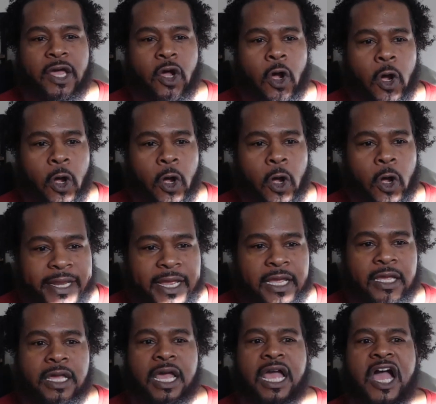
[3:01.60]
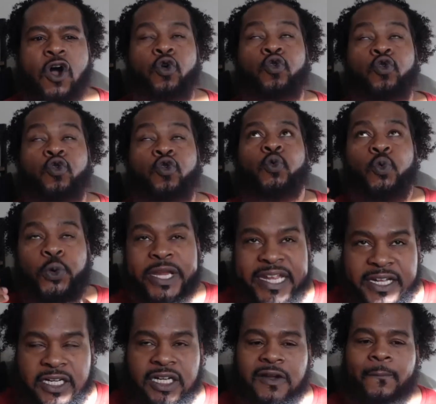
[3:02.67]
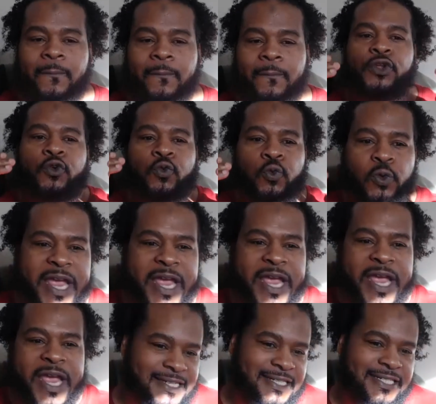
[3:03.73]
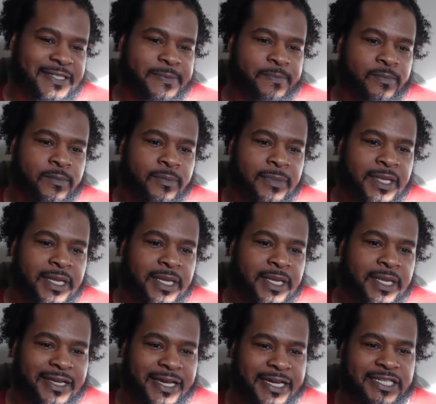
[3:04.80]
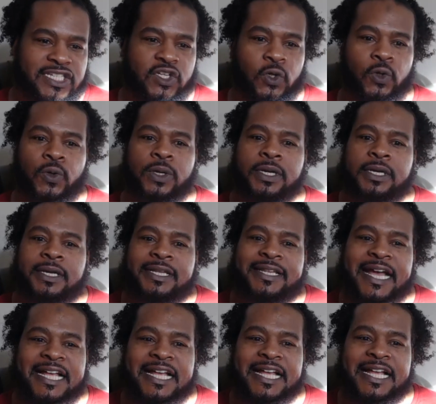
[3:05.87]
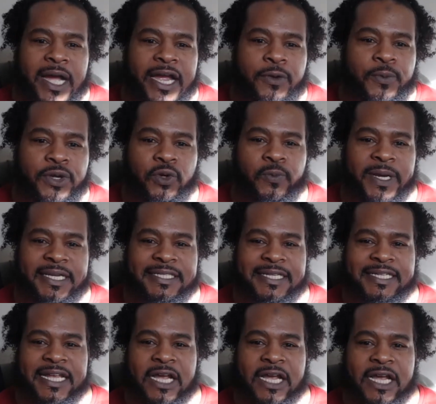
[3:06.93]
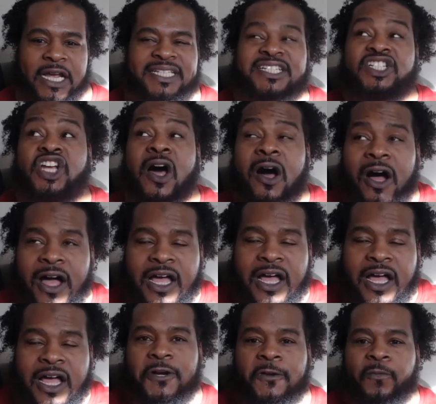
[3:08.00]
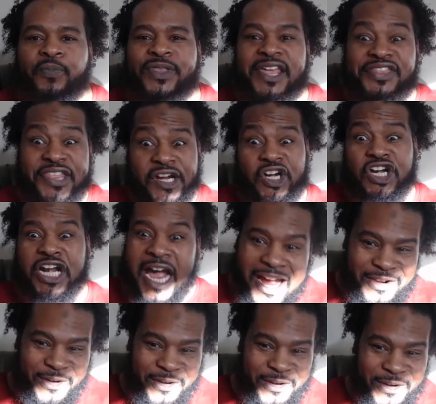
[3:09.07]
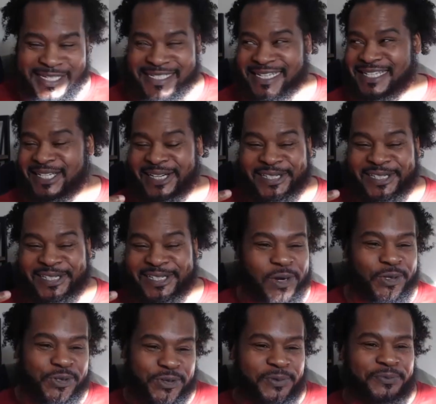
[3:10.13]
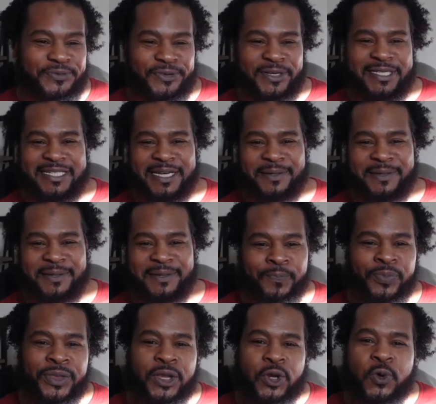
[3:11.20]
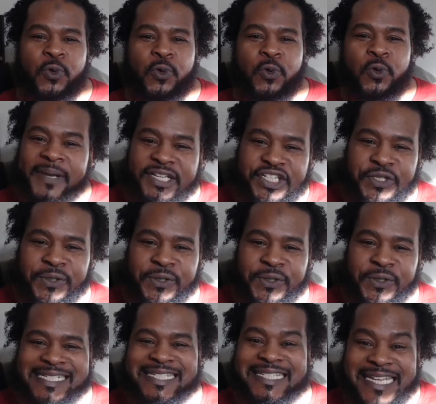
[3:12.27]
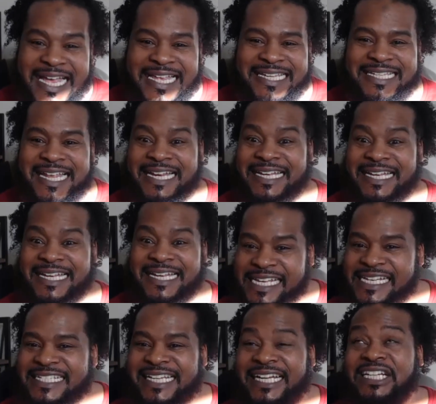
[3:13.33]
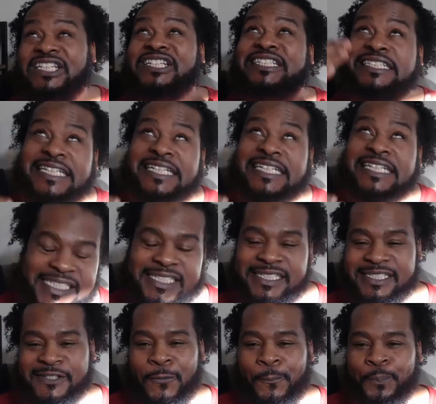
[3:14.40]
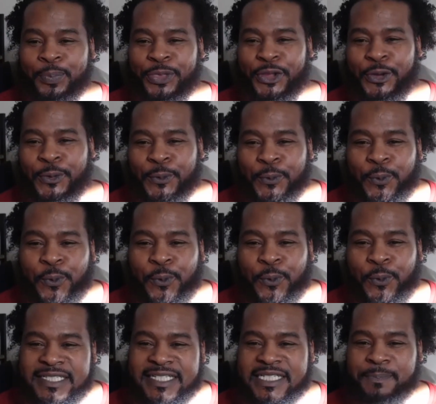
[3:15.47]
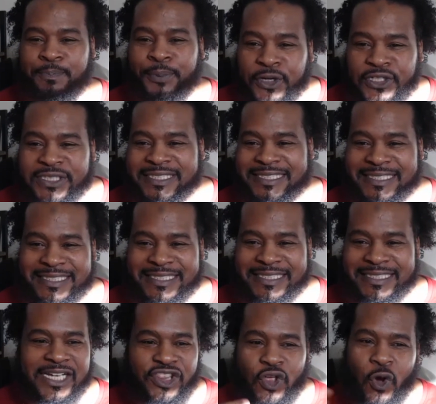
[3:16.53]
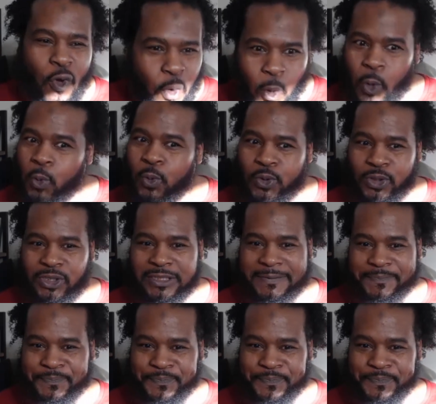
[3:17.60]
calling out real racists. Okay, so that's why real racists, they always talk about that they're not a racist, like Donald Trump, for example, who habitually says that he's the least racist person in the whole world.